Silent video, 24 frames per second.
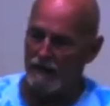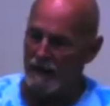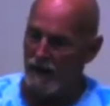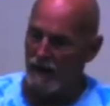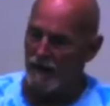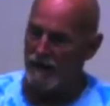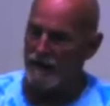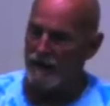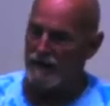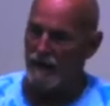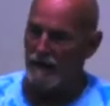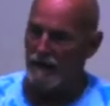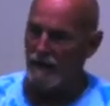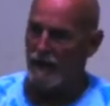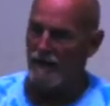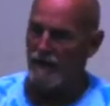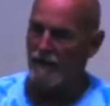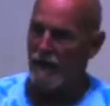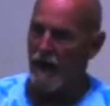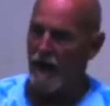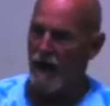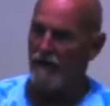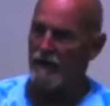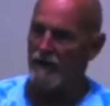I've never seen
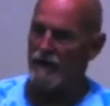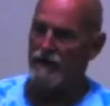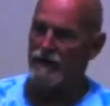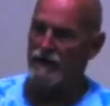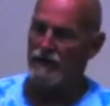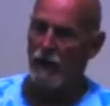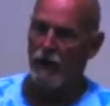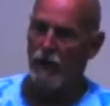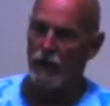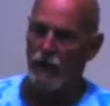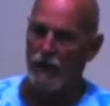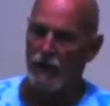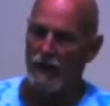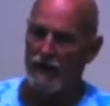my father so